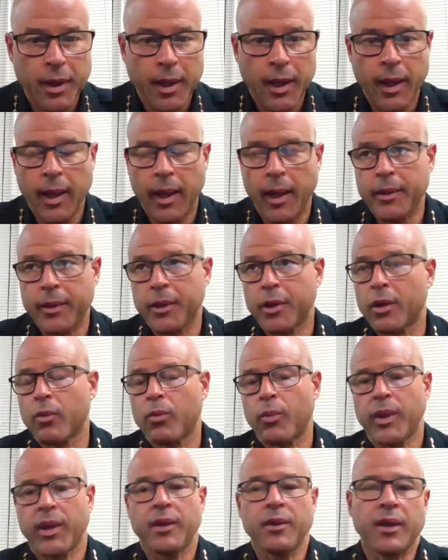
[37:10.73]

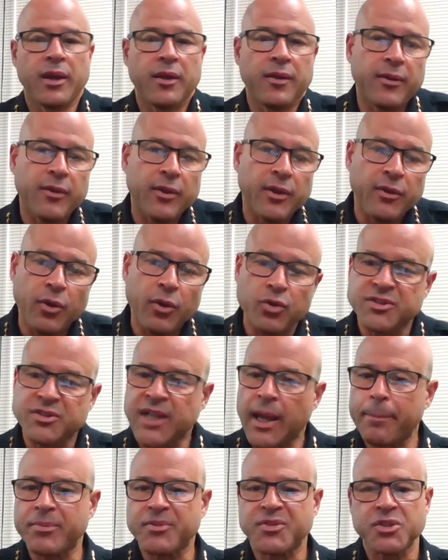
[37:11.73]
We in
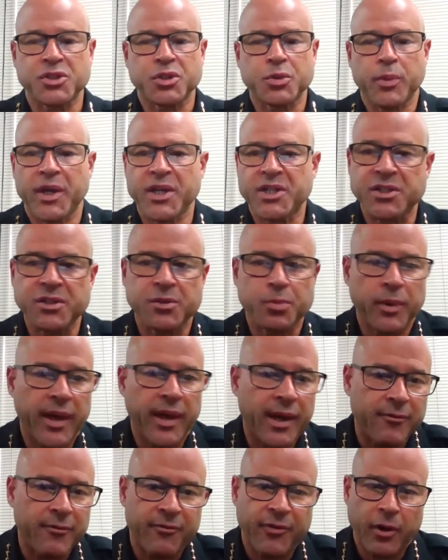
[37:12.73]
those type of situations,
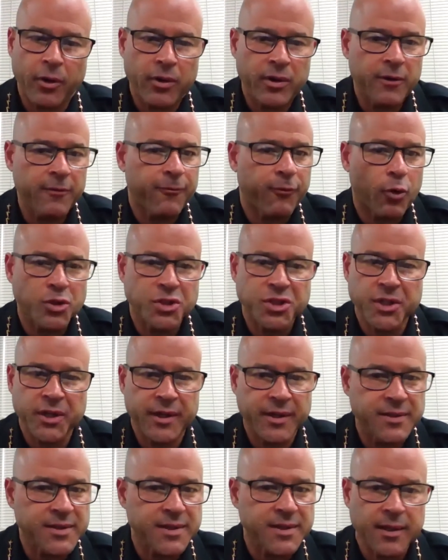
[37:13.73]
we had a very
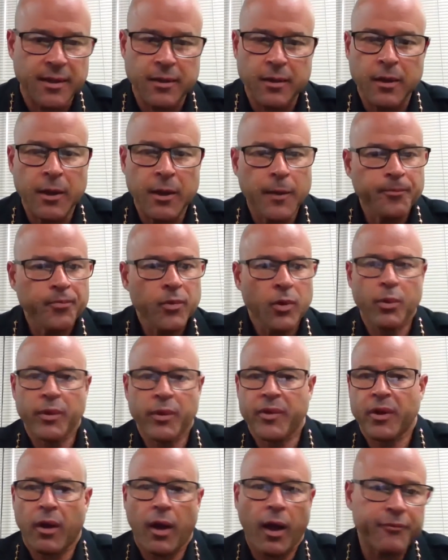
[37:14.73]
unfortunate incident
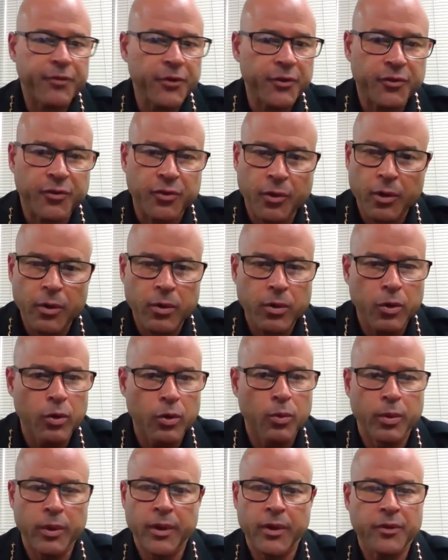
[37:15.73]
with an officer
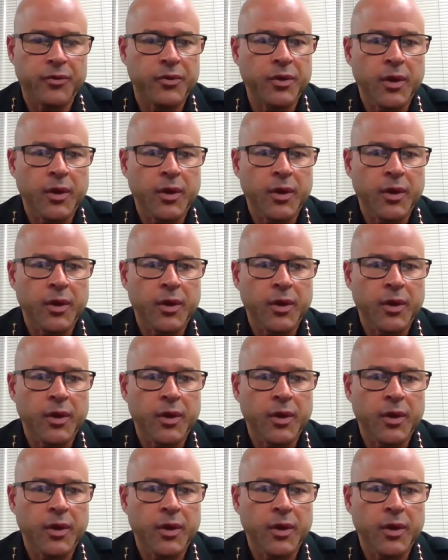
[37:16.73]
who